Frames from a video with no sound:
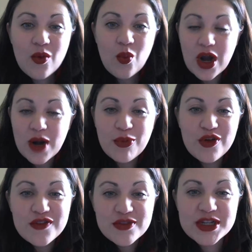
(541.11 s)

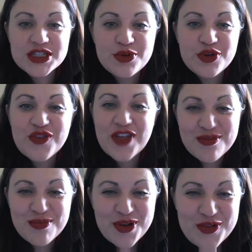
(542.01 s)
Waterproof, smudge-proof,
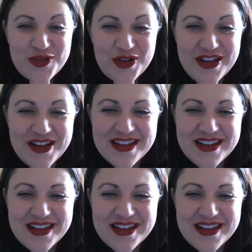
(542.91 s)
kiss-proof.